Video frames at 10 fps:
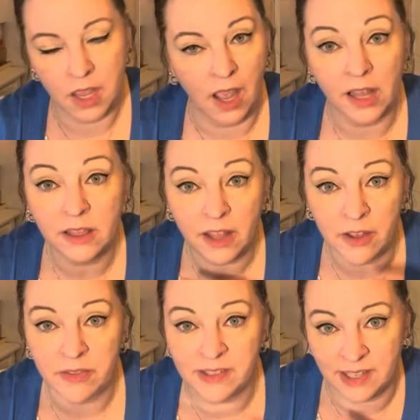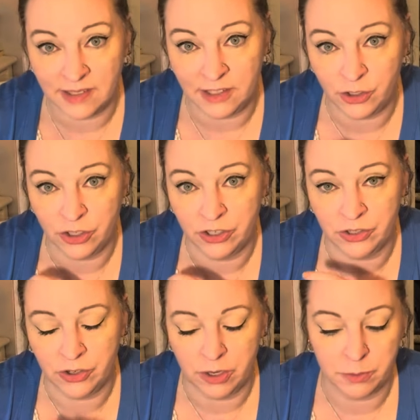I love the Scentsy Sugar
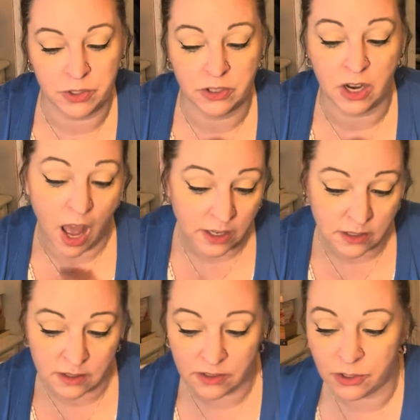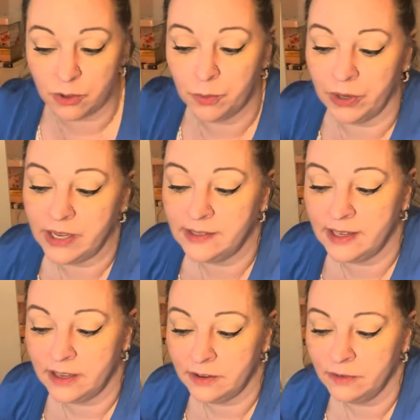Scrubs. They're not too
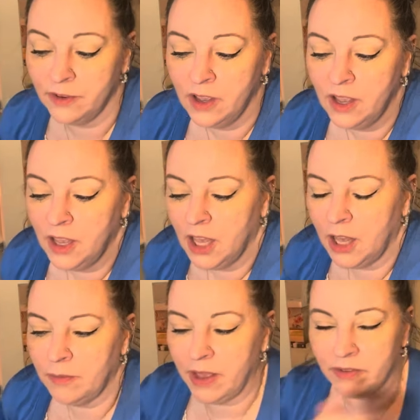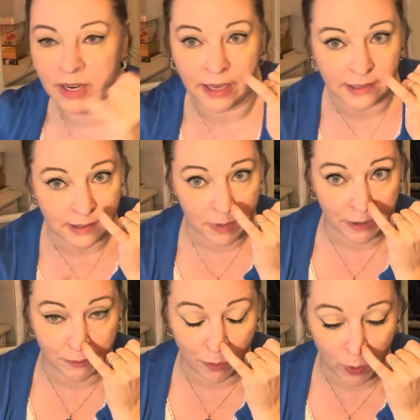abrasive. Um, they have a nice
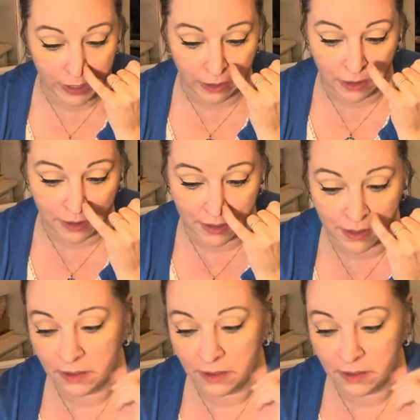amount of oil.